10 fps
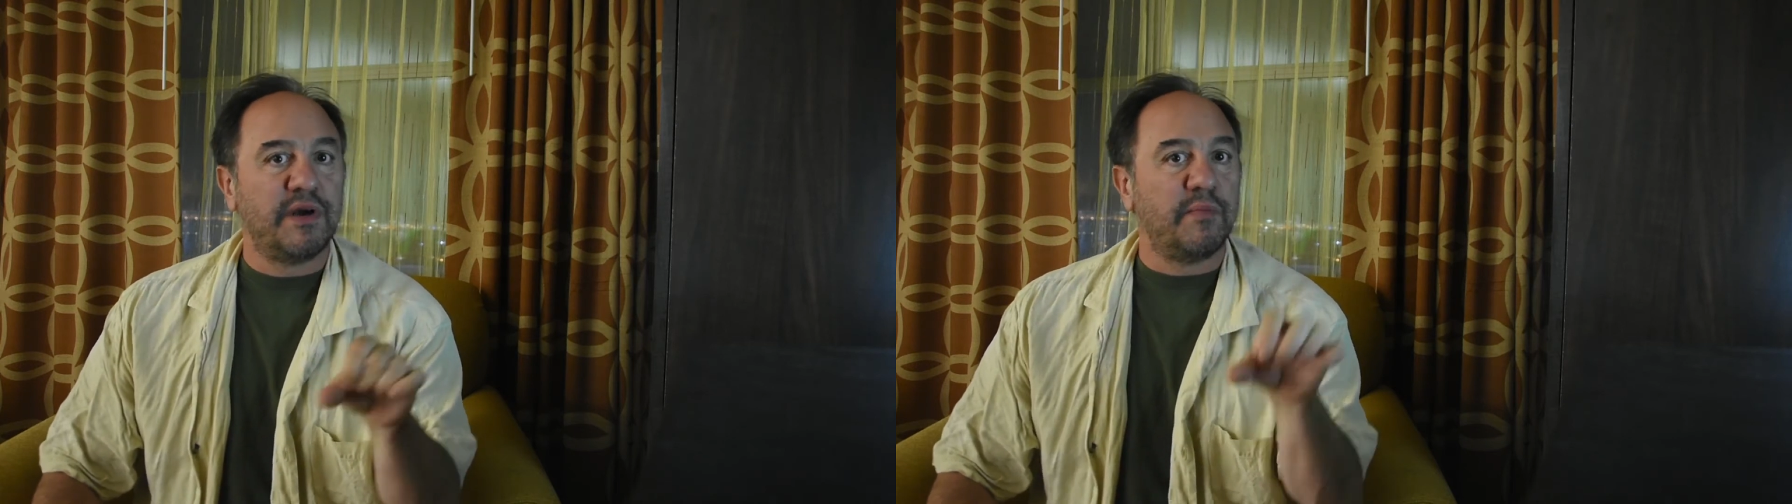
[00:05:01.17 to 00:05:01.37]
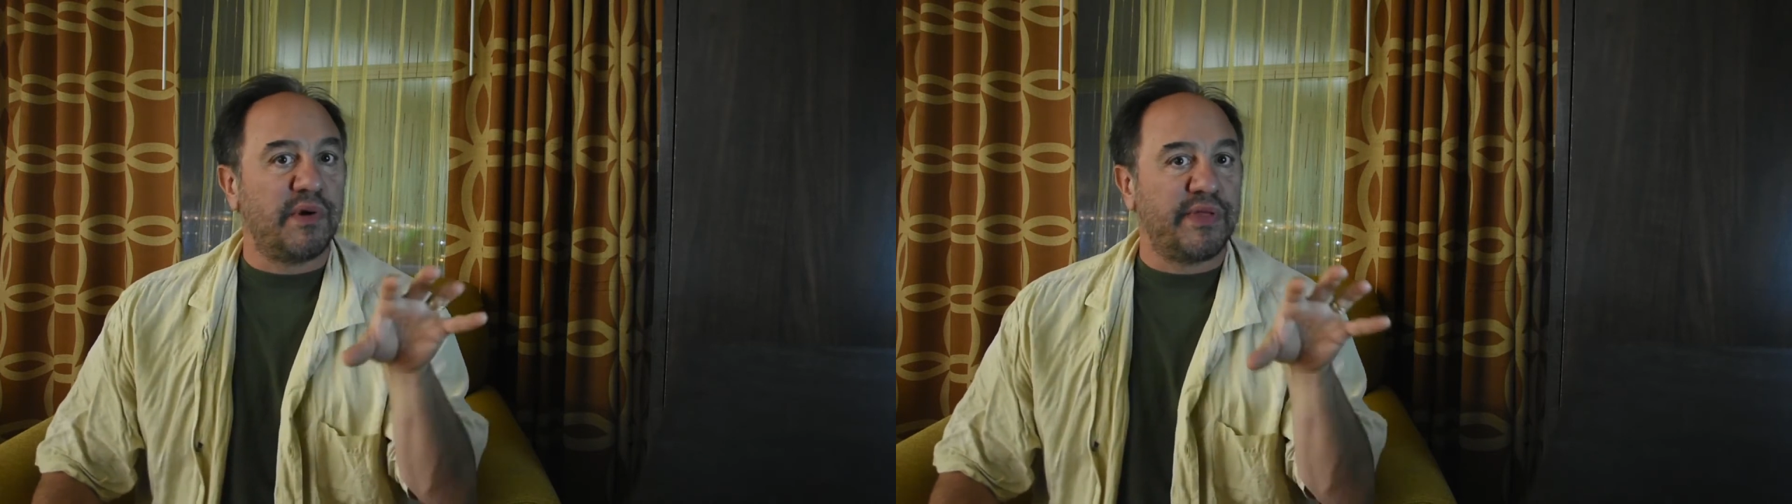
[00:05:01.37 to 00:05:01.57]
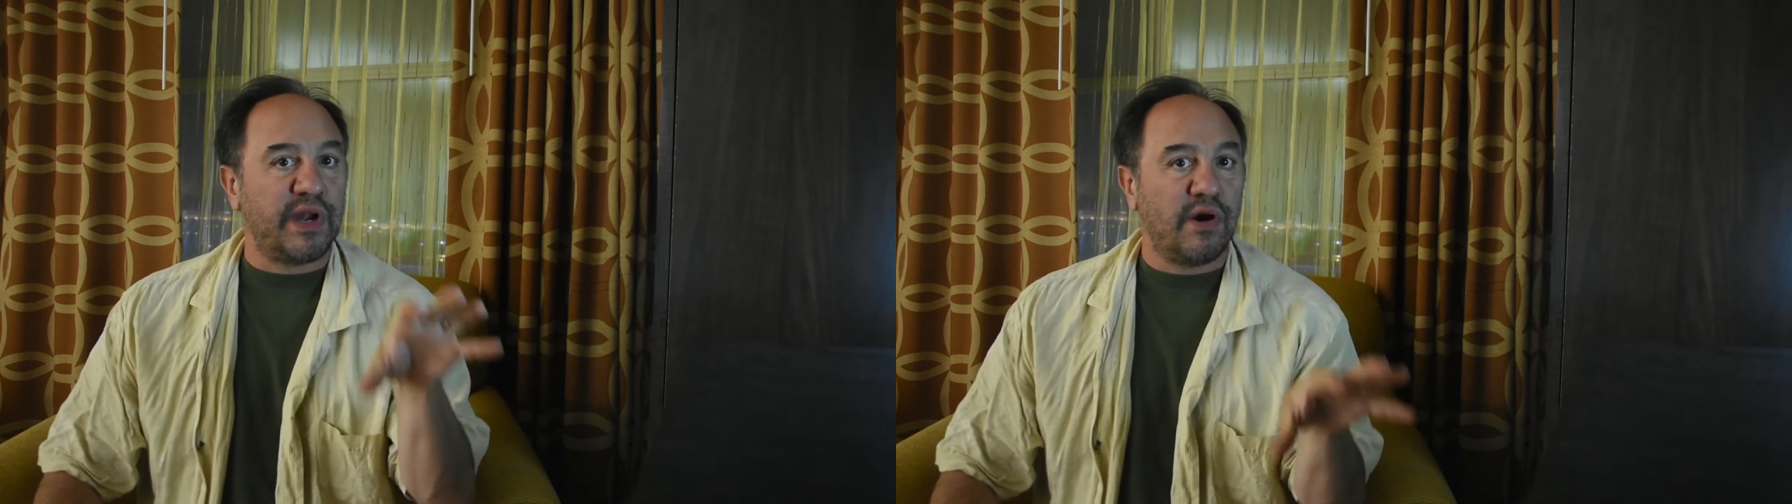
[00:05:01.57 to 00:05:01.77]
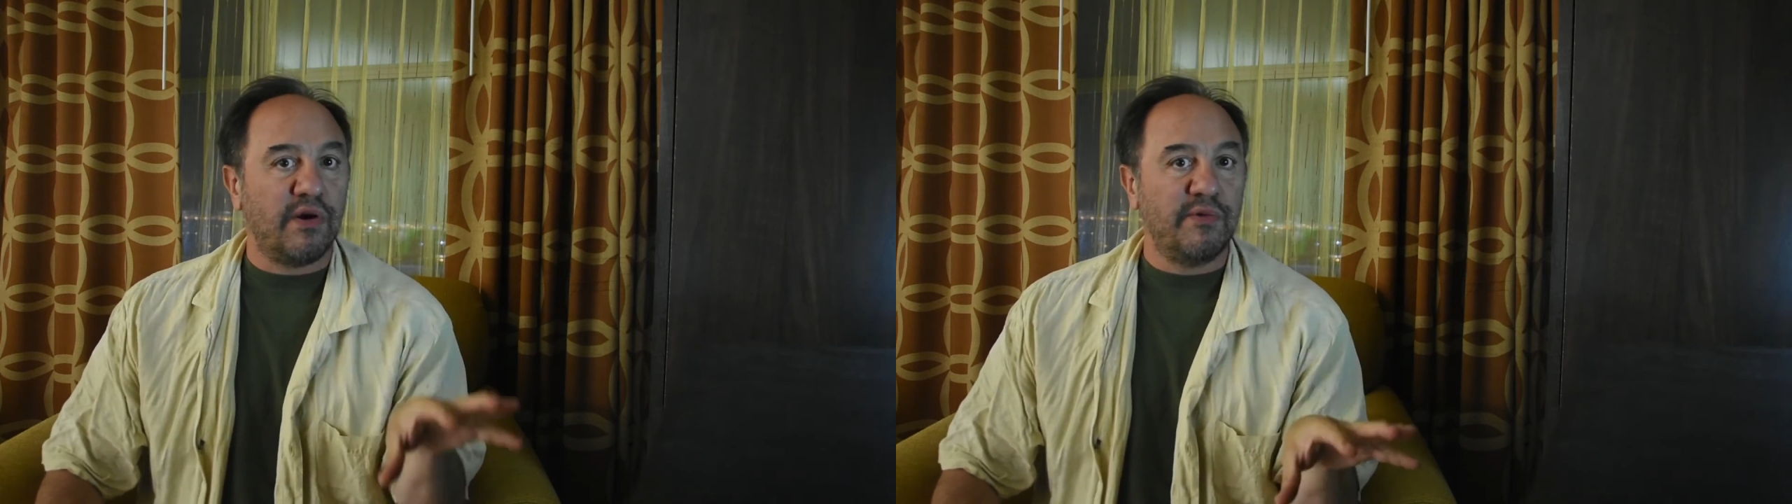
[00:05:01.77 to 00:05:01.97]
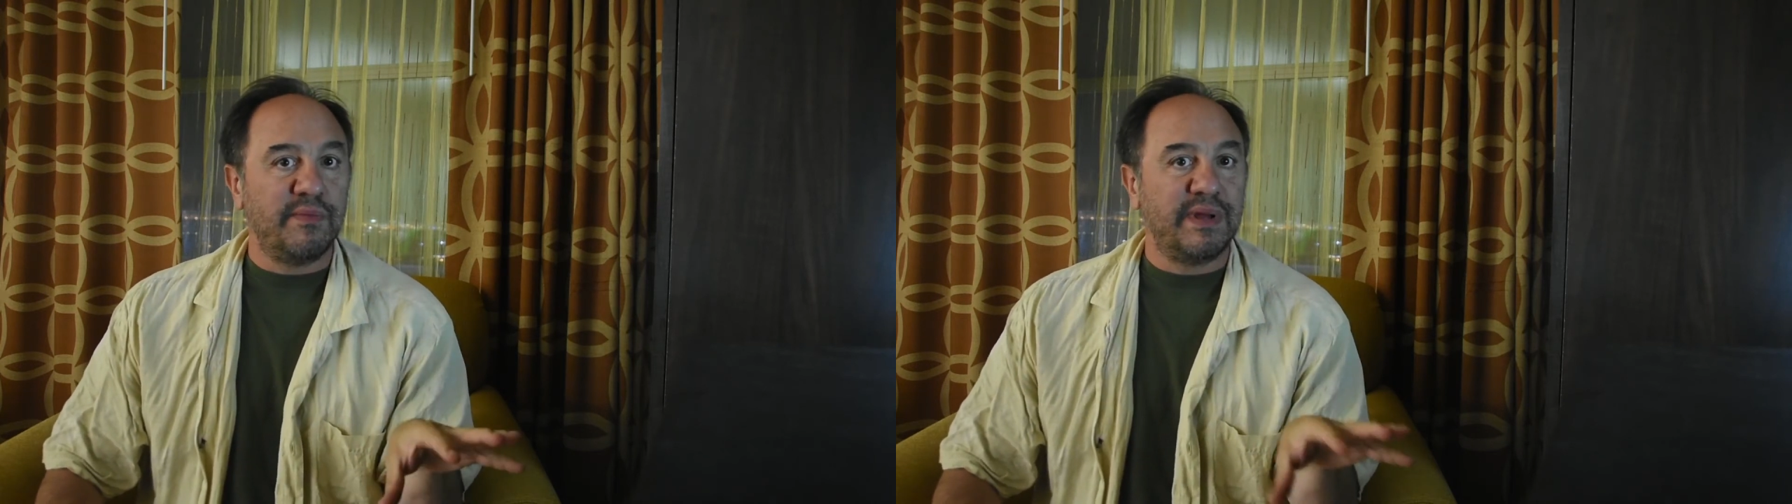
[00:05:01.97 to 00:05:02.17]
both at
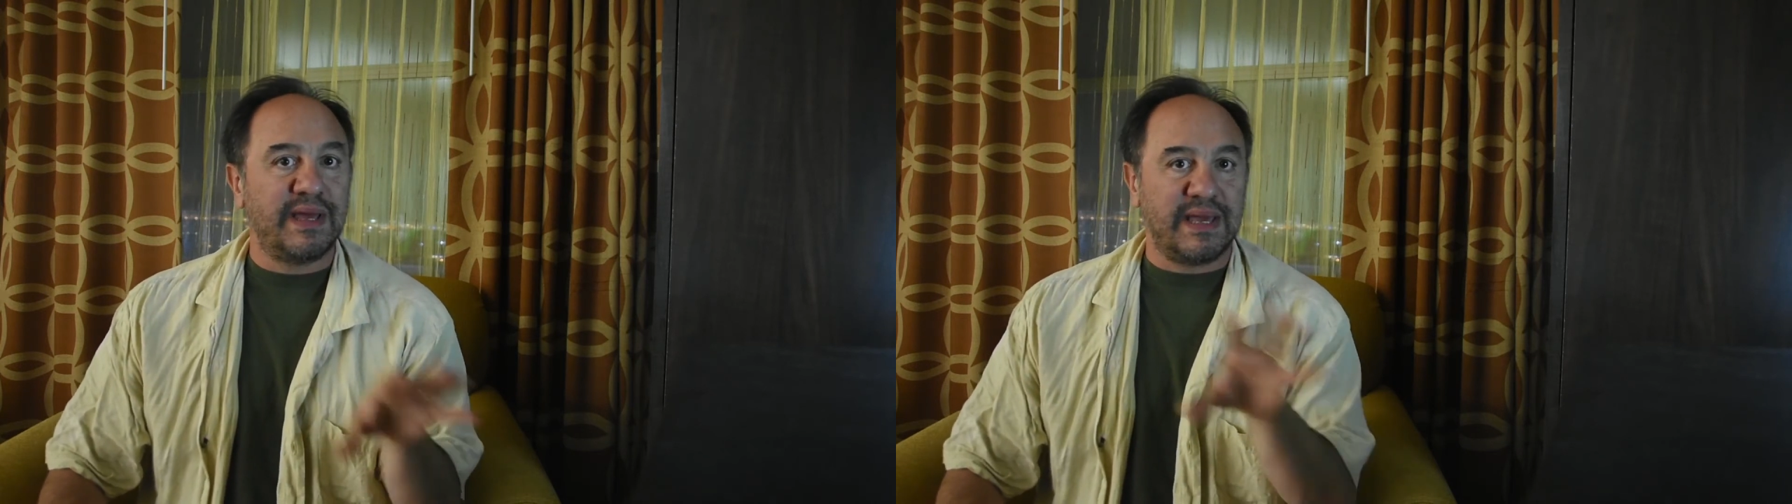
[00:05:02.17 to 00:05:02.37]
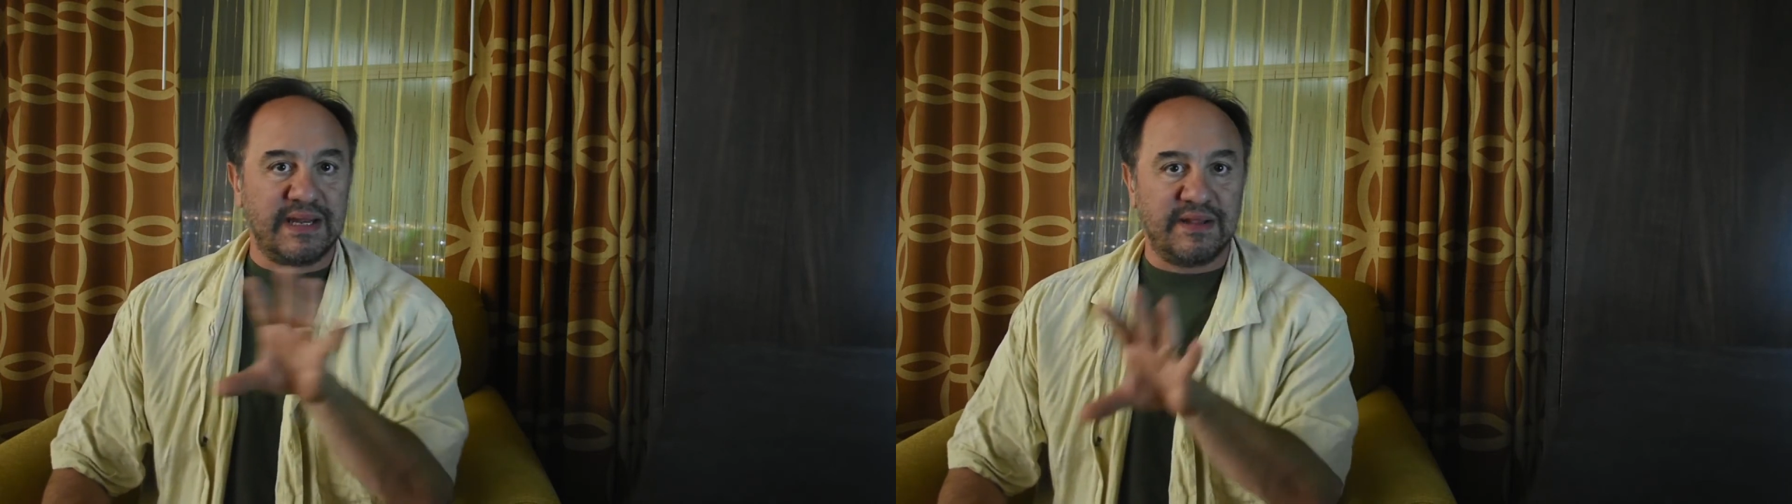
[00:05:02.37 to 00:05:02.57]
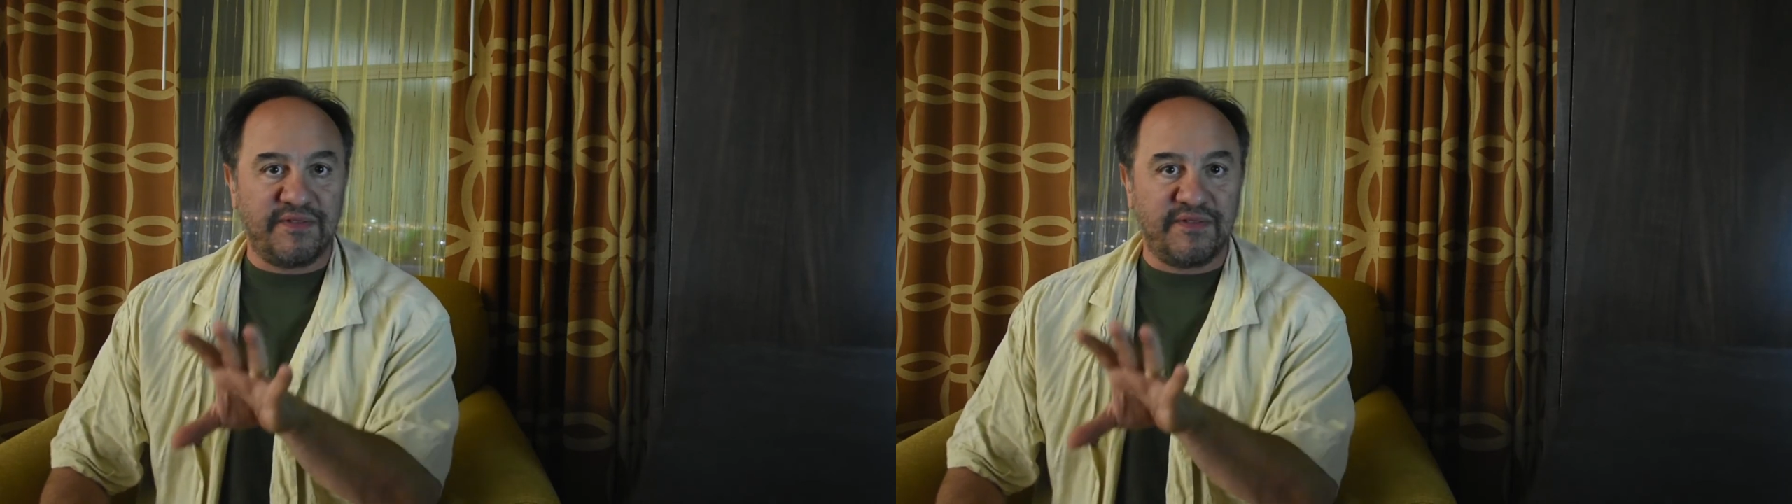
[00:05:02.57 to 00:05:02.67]
home and in the